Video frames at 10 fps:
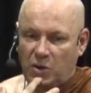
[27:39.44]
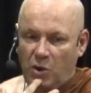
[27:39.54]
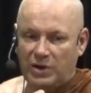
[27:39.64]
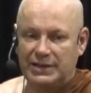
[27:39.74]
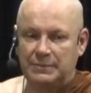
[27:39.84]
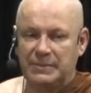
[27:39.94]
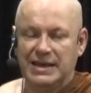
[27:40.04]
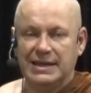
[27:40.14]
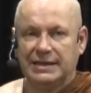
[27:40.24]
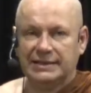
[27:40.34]
What it
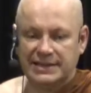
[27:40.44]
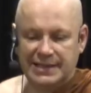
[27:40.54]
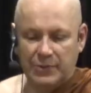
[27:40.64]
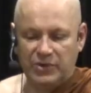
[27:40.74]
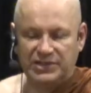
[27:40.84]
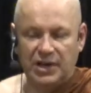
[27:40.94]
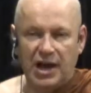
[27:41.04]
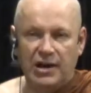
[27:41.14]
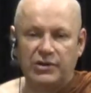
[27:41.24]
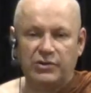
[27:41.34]
means is that we
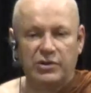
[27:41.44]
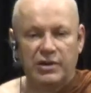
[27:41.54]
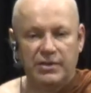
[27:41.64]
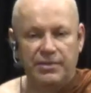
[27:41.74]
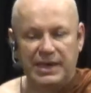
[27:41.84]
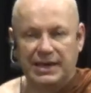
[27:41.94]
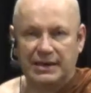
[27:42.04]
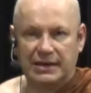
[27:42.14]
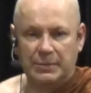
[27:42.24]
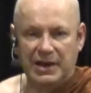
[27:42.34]
start to
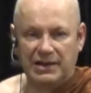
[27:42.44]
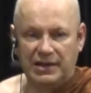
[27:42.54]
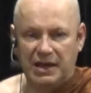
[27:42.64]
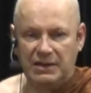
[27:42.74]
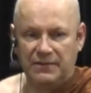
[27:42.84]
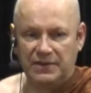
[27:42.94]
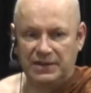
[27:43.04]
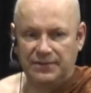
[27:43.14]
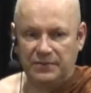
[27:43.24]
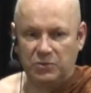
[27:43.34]
think about life in a
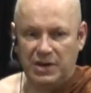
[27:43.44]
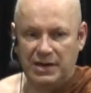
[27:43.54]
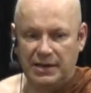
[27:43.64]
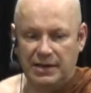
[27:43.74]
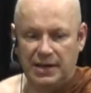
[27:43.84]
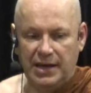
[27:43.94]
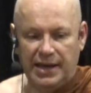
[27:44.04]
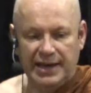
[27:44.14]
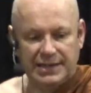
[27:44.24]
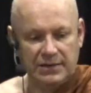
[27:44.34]
different way.
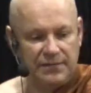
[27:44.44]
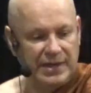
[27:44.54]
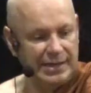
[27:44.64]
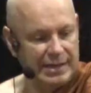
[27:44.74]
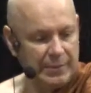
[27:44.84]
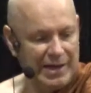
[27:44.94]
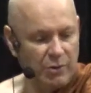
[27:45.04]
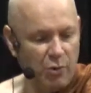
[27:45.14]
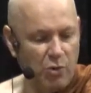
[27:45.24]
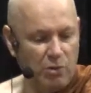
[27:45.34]
Instead of thinking about
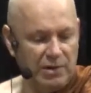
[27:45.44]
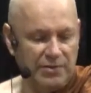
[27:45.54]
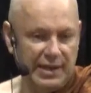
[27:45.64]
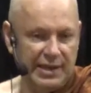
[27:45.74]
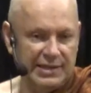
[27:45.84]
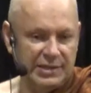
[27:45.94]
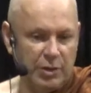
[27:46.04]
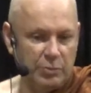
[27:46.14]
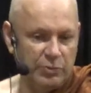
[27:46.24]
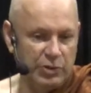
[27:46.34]
all the things,
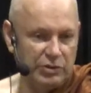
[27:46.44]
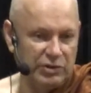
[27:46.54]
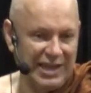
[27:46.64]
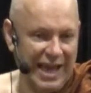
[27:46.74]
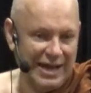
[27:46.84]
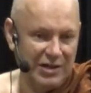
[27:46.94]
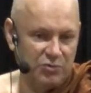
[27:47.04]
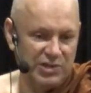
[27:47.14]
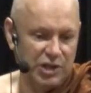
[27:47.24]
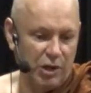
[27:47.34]
the, the, end
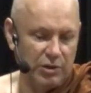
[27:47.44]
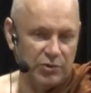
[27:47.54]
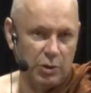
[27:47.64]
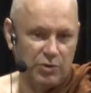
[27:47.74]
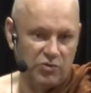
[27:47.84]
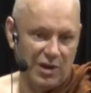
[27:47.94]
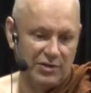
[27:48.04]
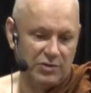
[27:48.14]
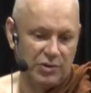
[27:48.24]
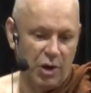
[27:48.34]
result, where we're trying
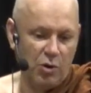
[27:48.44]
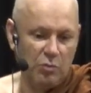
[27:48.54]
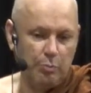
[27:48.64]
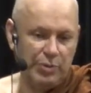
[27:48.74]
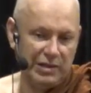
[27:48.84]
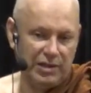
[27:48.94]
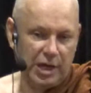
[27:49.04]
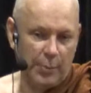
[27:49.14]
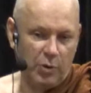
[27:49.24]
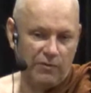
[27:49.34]
to go, building
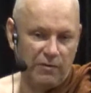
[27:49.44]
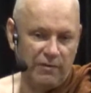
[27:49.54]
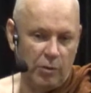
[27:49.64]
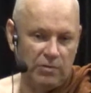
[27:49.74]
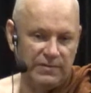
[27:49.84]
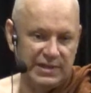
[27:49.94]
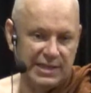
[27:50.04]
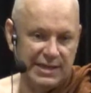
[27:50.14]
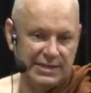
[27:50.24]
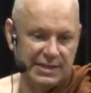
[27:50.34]
up all, all of these
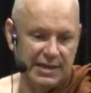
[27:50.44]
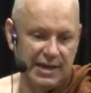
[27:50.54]
things,